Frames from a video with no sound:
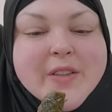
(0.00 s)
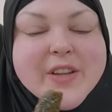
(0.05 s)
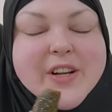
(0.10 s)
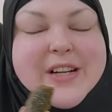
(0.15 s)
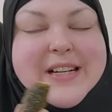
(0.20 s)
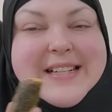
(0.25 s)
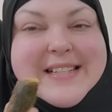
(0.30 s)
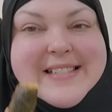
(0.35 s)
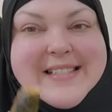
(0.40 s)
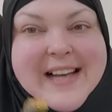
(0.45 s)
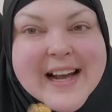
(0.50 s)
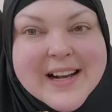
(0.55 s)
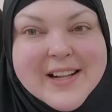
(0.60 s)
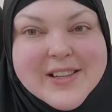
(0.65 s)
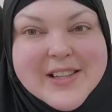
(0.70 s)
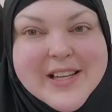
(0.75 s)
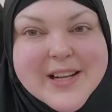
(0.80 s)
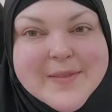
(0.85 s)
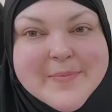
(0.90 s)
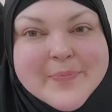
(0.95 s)
They're
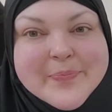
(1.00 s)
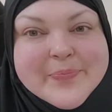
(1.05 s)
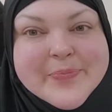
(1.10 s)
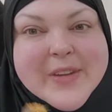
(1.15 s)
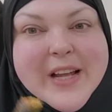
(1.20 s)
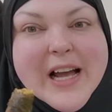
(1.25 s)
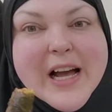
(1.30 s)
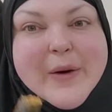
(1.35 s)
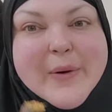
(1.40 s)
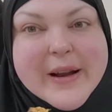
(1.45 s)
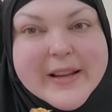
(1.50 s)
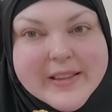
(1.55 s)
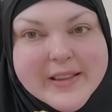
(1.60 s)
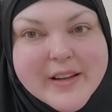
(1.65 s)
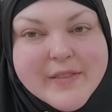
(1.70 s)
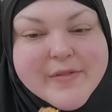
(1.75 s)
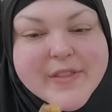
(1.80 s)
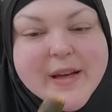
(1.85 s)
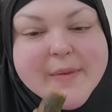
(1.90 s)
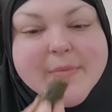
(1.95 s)
exactly how I
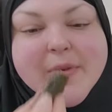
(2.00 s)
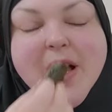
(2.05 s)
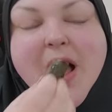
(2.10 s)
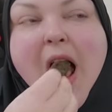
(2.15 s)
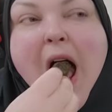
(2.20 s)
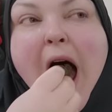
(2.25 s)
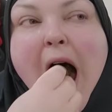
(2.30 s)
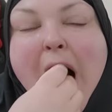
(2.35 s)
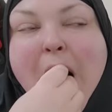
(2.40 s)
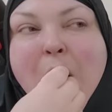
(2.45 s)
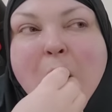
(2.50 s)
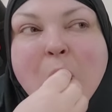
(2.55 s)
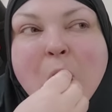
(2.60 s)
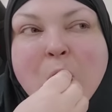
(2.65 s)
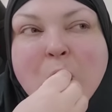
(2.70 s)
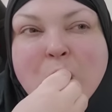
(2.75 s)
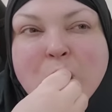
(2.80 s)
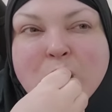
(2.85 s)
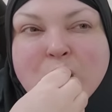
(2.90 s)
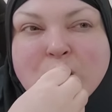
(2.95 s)
love them.
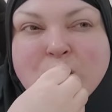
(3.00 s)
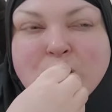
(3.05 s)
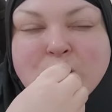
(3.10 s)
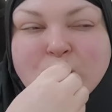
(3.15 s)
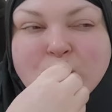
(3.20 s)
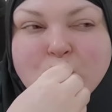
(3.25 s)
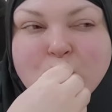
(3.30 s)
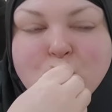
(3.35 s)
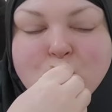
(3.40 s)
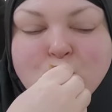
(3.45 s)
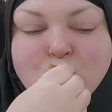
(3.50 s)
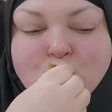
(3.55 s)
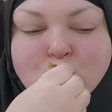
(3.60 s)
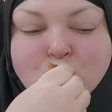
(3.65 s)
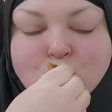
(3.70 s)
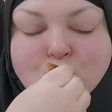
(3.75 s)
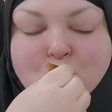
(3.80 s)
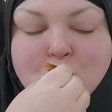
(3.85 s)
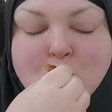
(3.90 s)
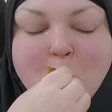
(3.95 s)

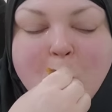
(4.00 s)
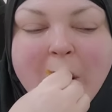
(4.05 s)
Mmm.